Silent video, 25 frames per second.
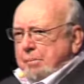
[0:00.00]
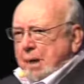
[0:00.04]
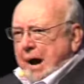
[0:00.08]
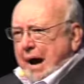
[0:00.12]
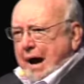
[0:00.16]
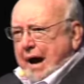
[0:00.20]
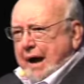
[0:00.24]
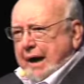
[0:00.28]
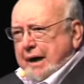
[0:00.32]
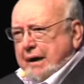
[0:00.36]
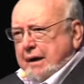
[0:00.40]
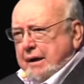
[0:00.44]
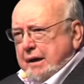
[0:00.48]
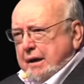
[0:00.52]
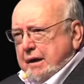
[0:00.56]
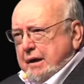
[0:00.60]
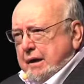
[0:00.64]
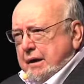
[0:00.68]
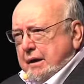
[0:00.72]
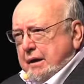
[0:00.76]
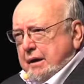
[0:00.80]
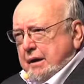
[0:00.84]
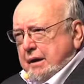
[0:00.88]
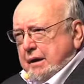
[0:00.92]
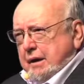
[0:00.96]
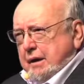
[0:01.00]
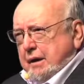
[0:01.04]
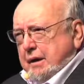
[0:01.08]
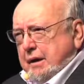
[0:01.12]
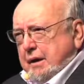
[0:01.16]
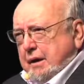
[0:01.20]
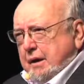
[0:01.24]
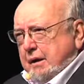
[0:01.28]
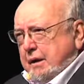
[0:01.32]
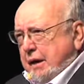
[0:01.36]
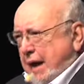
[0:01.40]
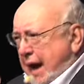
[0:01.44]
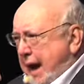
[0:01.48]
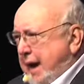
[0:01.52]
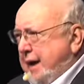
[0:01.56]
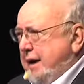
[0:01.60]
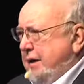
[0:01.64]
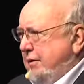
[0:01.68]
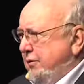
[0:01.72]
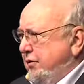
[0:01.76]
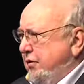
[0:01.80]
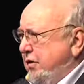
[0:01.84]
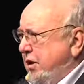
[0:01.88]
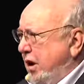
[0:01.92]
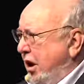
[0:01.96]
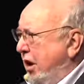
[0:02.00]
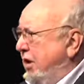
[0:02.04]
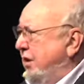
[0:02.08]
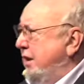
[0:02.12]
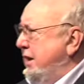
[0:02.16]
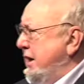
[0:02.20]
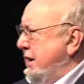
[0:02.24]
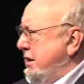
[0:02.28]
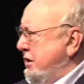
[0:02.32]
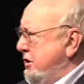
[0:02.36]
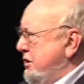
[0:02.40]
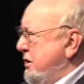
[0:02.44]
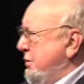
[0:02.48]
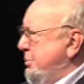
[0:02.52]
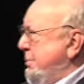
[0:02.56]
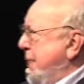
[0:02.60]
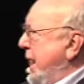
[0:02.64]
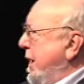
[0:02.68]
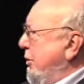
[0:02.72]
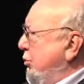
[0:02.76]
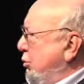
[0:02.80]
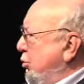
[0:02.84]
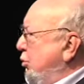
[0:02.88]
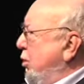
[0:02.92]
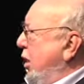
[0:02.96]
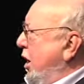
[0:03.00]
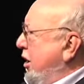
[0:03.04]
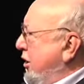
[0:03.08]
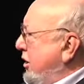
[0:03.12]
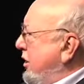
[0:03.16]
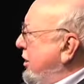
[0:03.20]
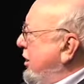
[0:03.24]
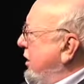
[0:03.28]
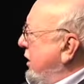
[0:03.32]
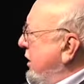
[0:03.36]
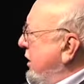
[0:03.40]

my lack of knowledge about what